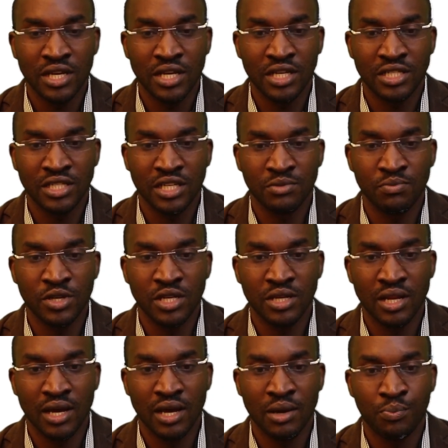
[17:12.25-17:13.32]
it has
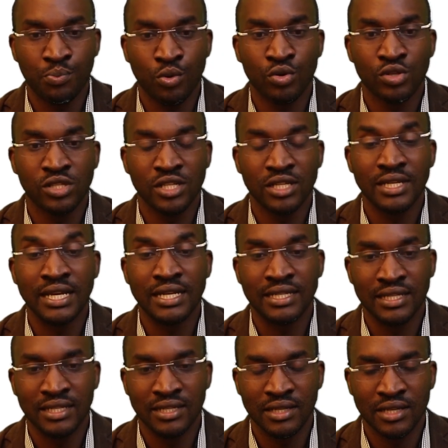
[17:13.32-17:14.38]
been
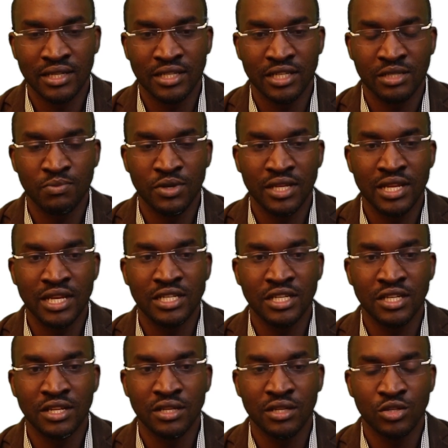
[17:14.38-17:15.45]
post-dated. It has been
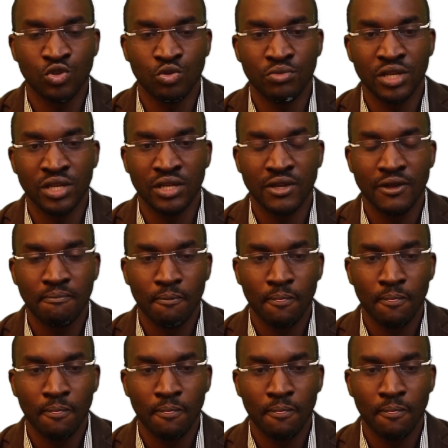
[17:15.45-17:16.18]
dated to be